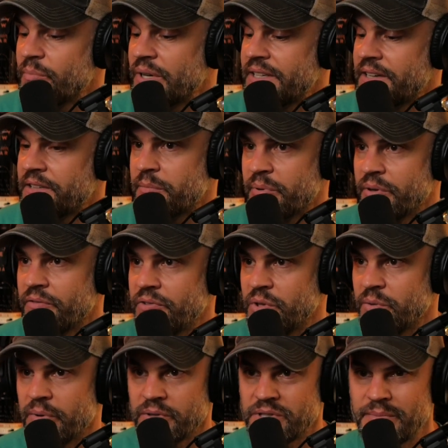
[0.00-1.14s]
you bring down the proof and
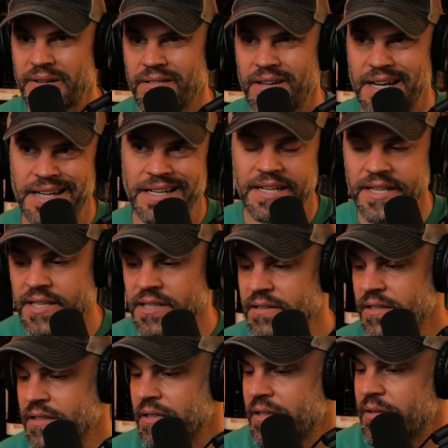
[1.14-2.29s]
you approach about 90,
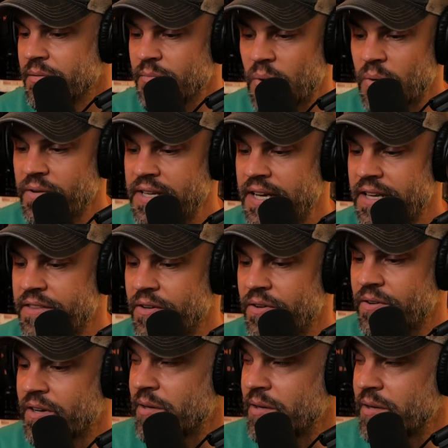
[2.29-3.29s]
more of the ethanol